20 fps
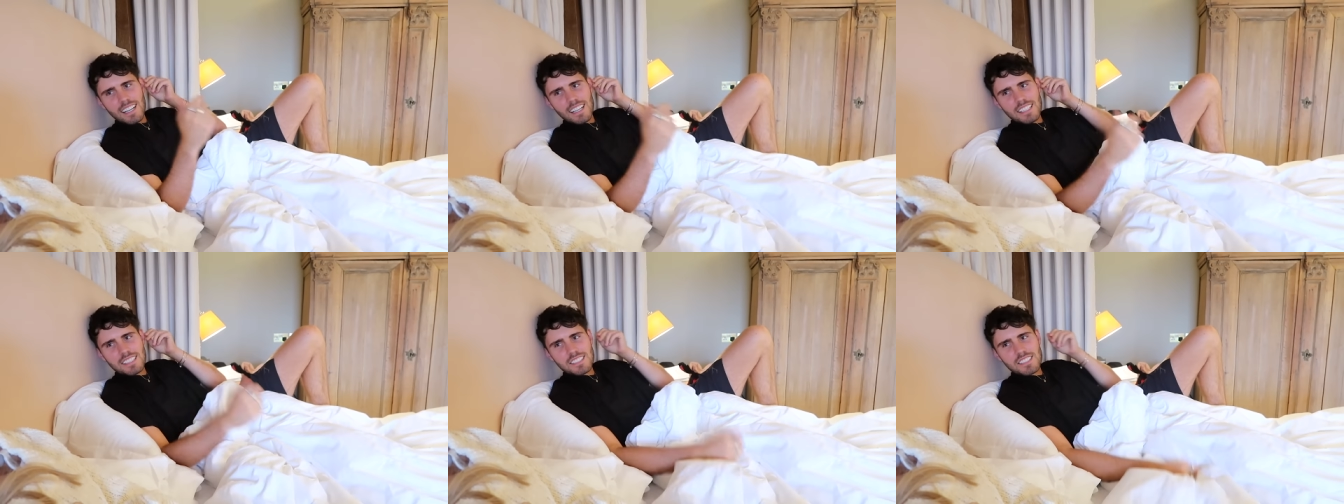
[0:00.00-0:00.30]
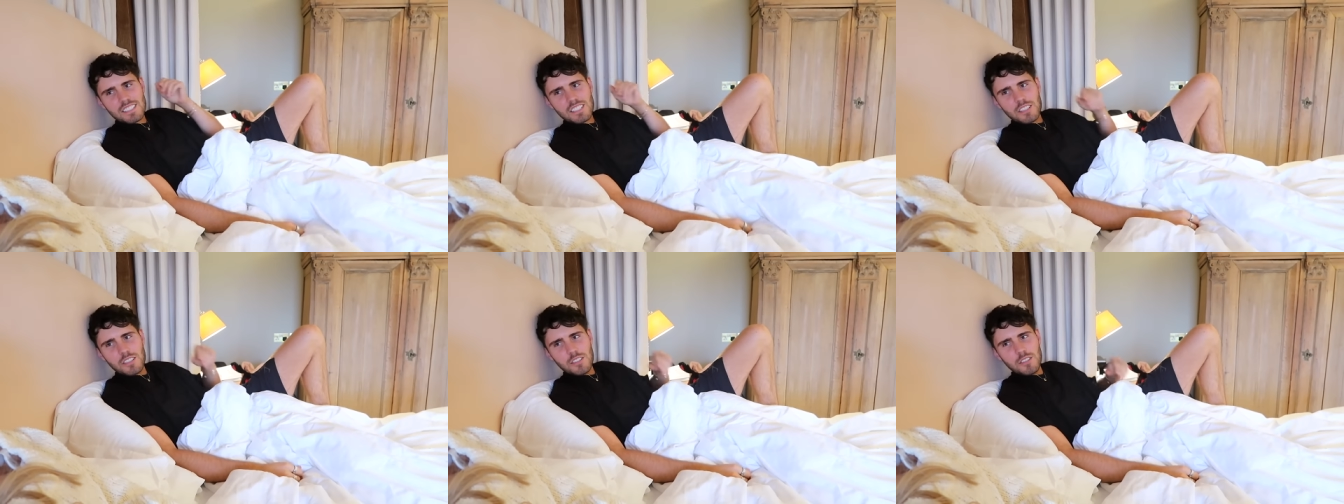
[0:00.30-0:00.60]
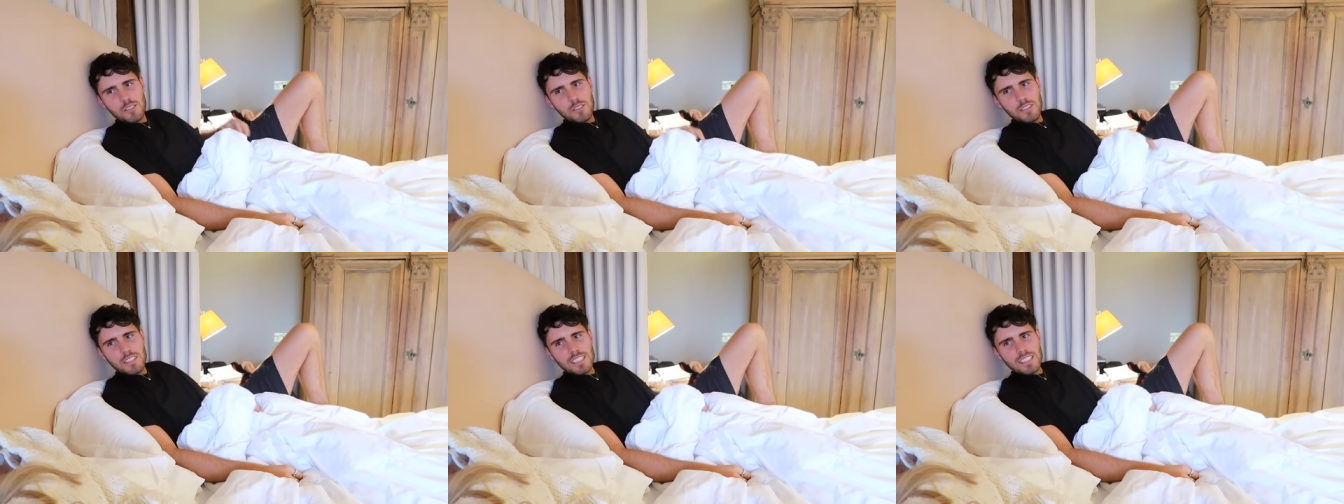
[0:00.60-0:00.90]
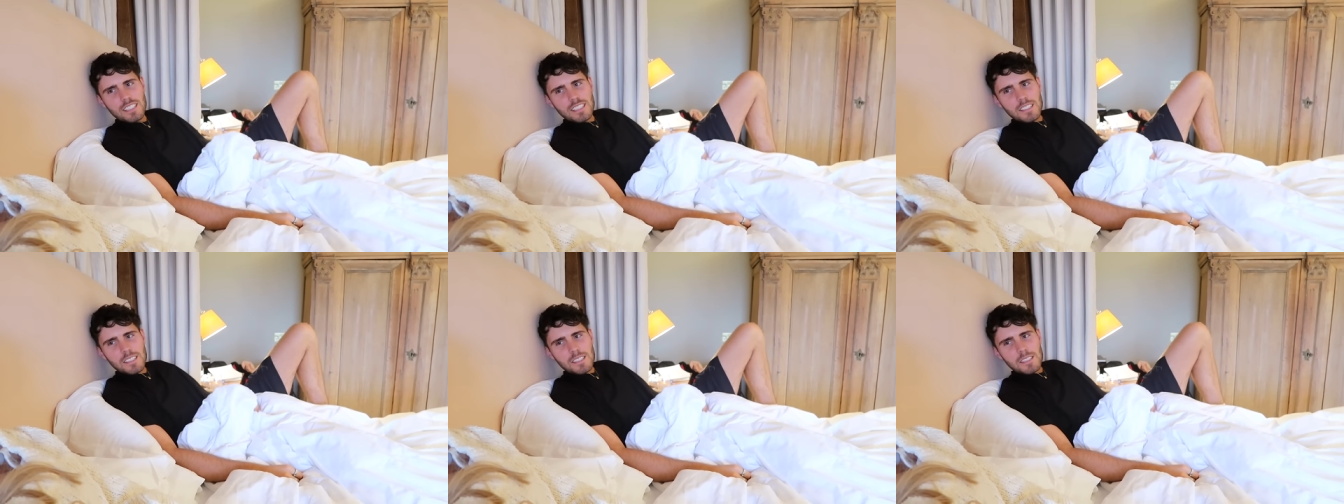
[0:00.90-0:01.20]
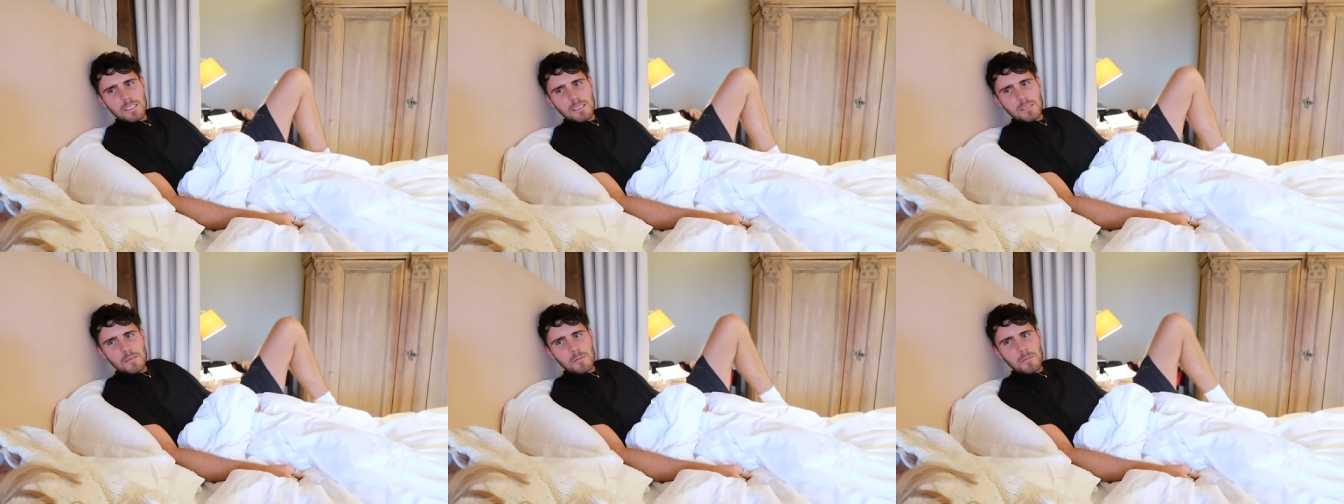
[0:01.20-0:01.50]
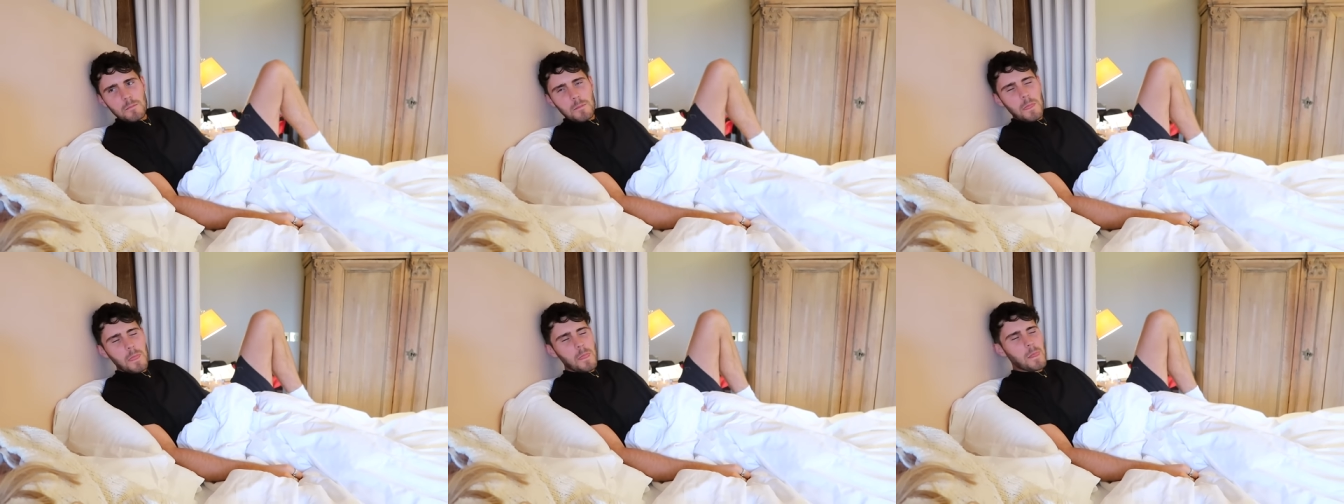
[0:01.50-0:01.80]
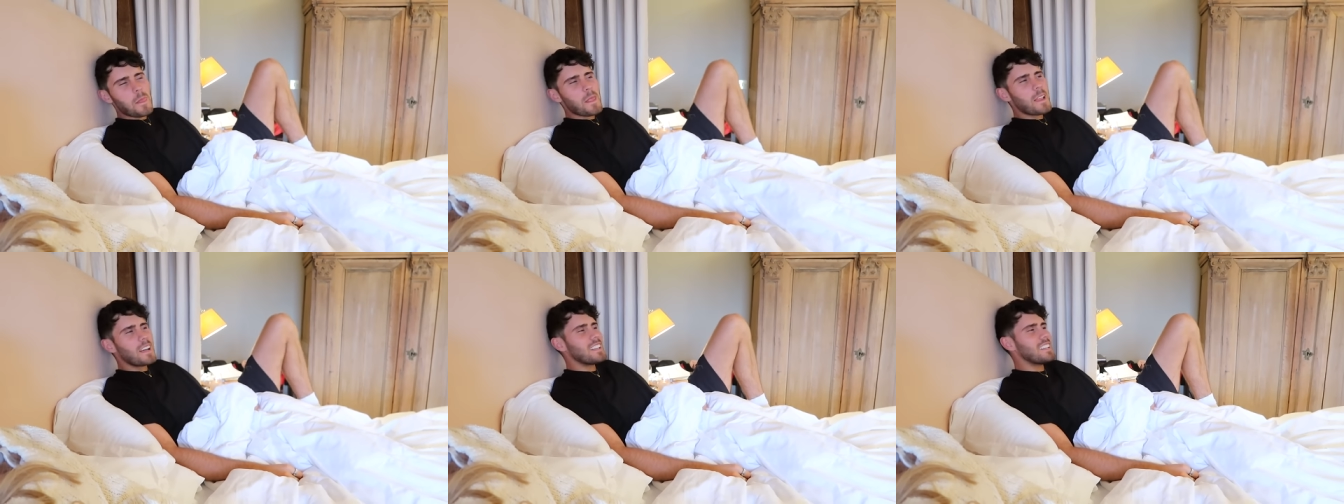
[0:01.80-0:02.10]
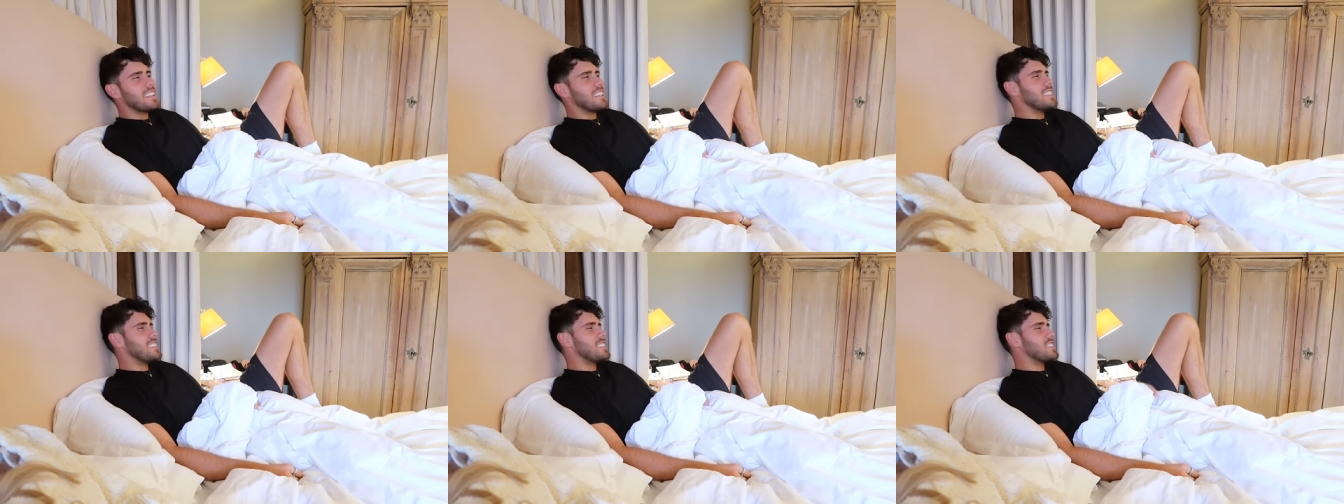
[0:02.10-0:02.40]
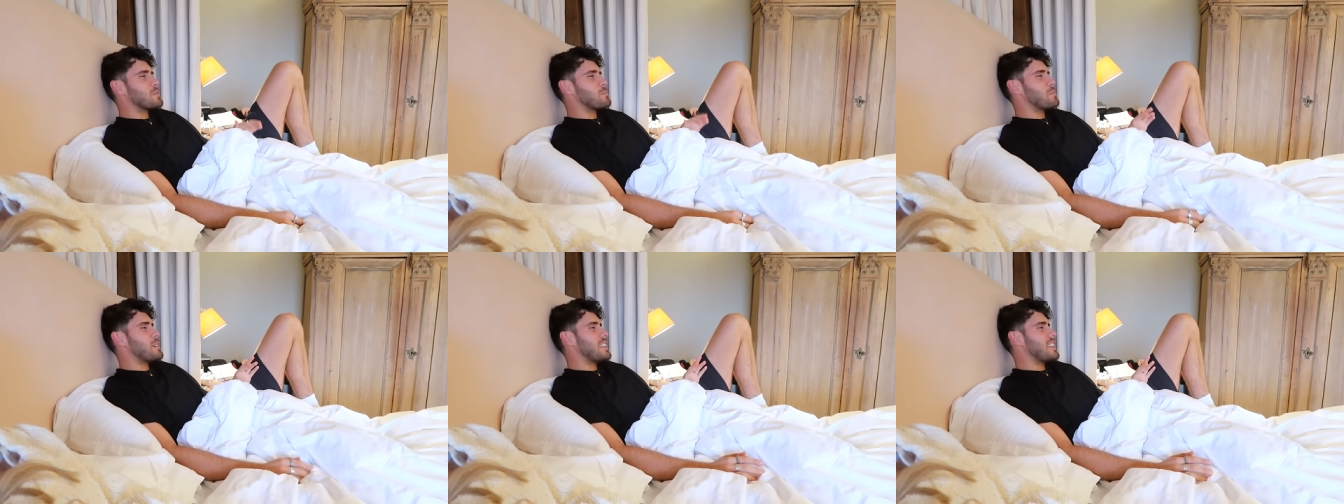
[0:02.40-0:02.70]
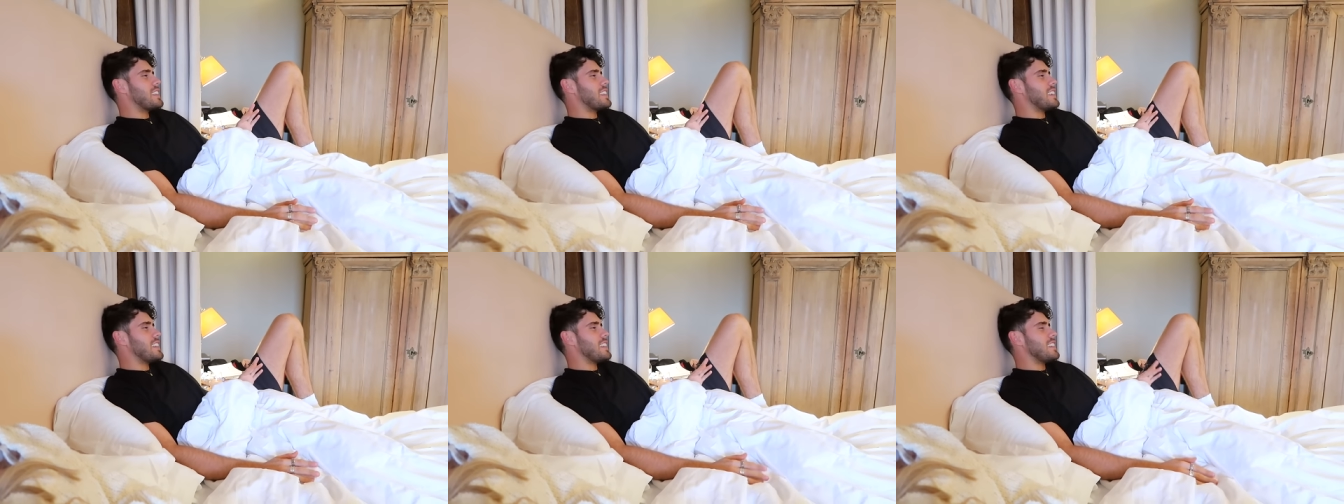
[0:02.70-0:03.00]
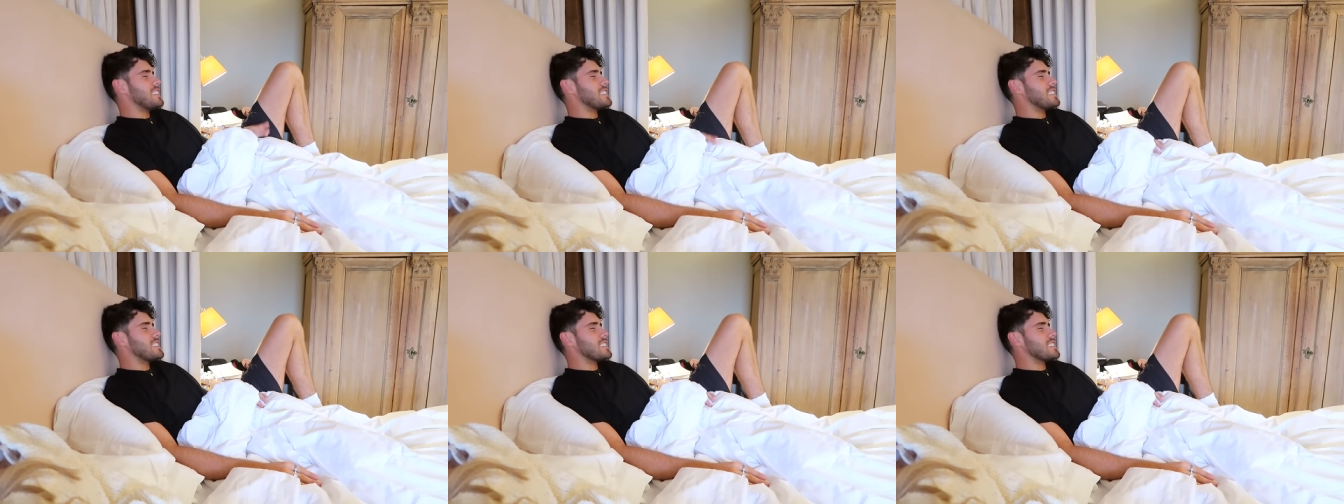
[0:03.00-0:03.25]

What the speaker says: us two, that just being in here is